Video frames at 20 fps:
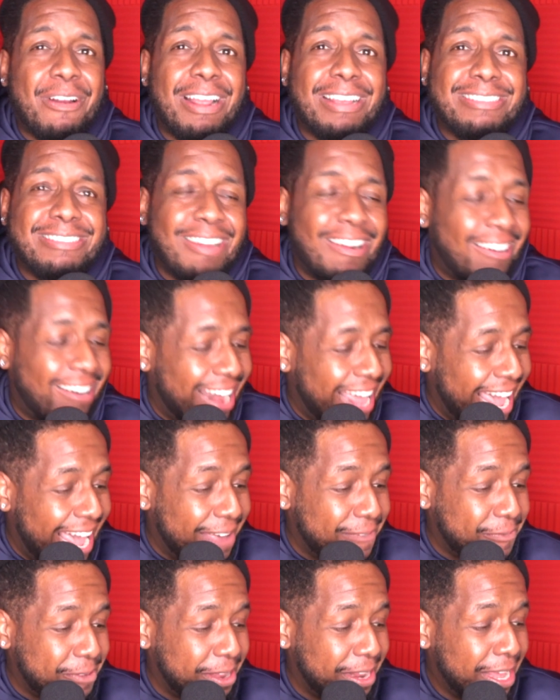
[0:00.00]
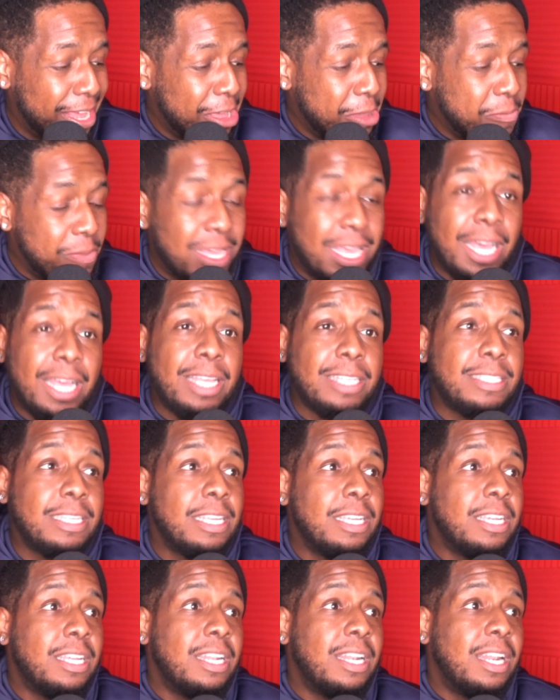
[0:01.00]
I started laughing because
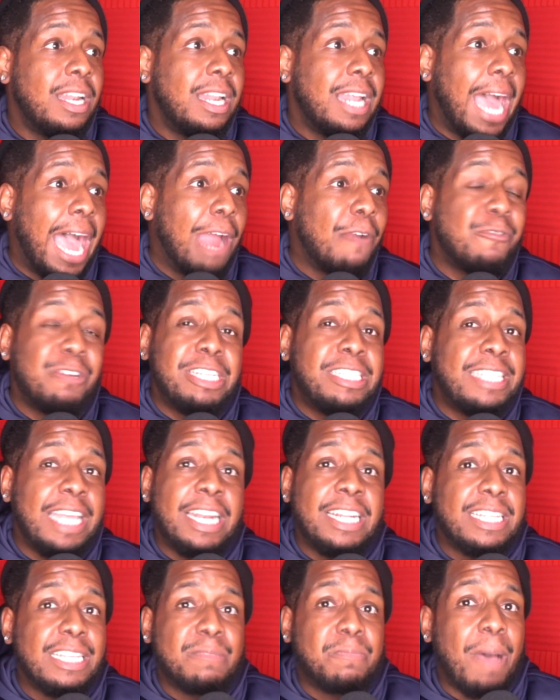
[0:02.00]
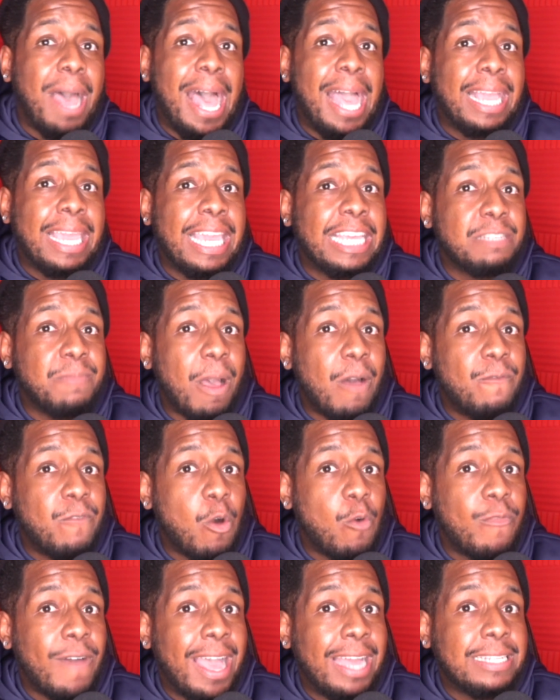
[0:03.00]
I reset this podcast about 4
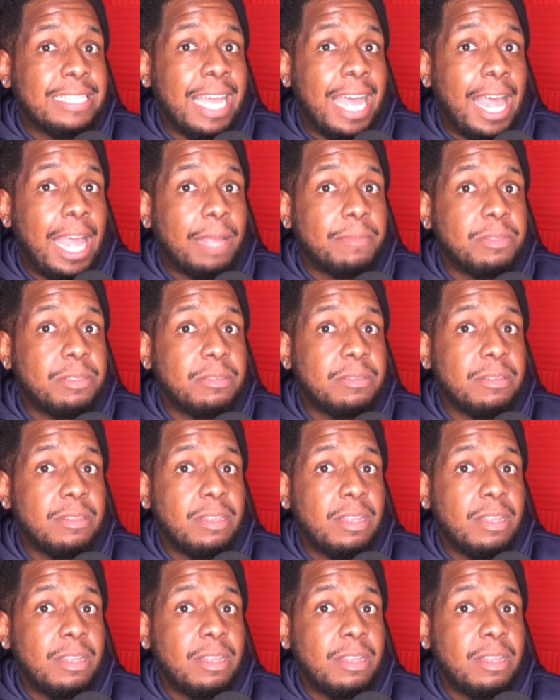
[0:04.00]
or 5 times.